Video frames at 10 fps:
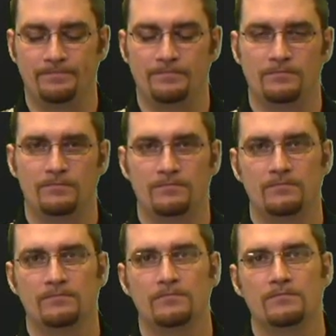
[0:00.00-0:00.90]

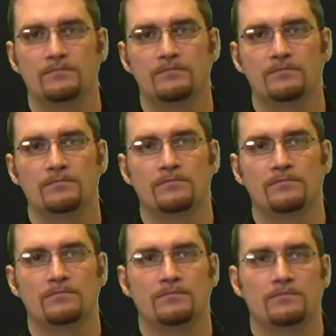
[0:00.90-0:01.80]
No one is speaking in this clip.